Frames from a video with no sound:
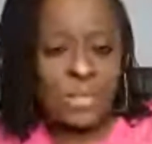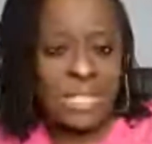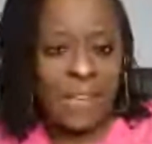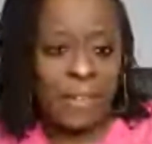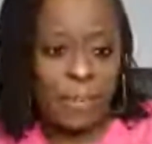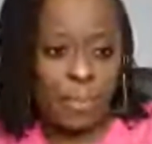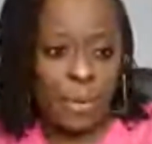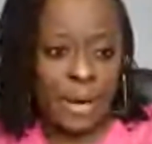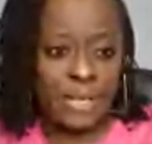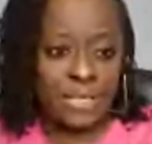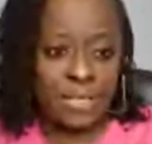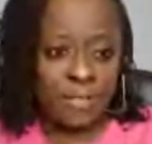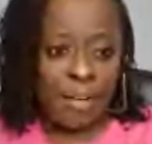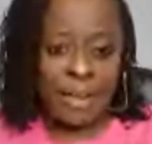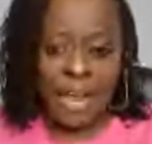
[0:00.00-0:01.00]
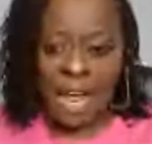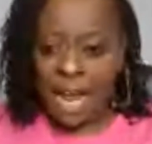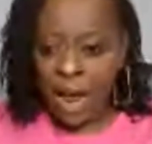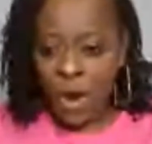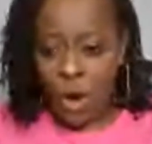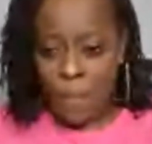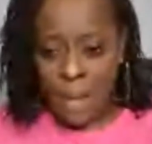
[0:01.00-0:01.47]
7 points, right? Y'all got
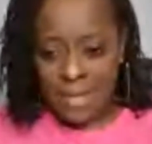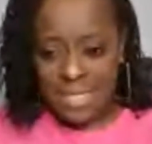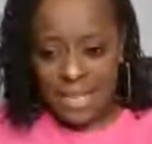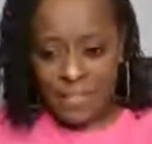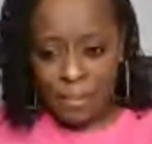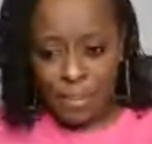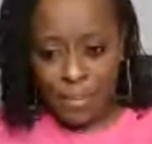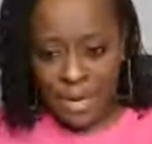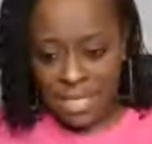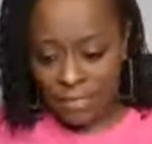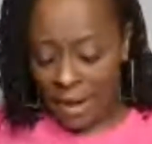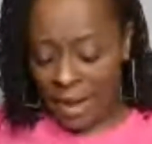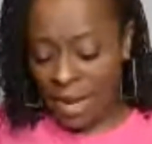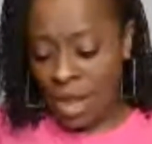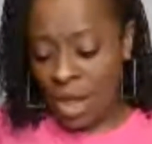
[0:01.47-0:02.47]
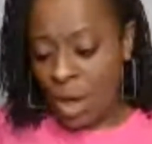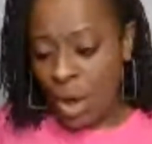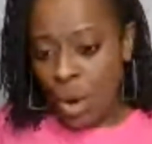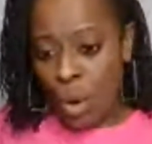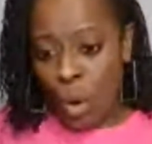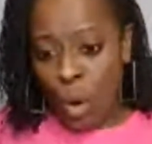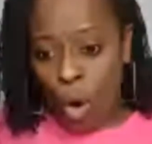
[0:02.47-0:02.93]
all my 7 points, right?
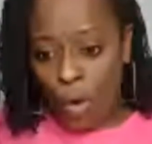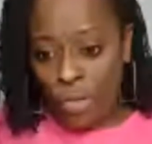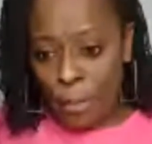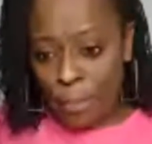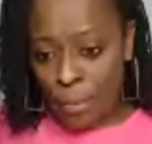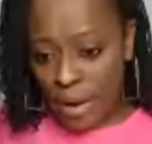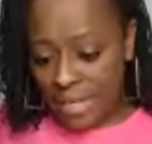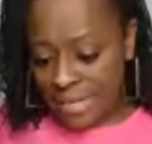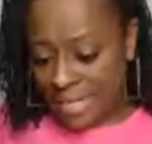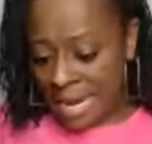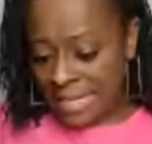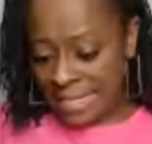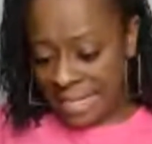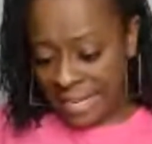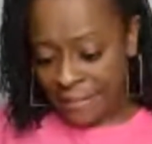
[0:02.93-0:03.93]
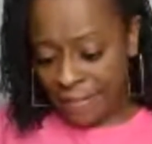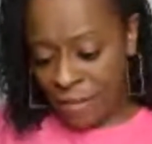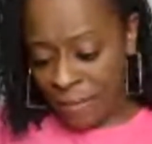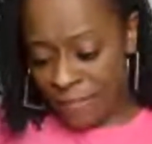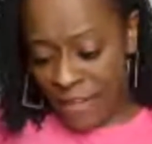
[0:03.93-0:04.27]
All the points that I did from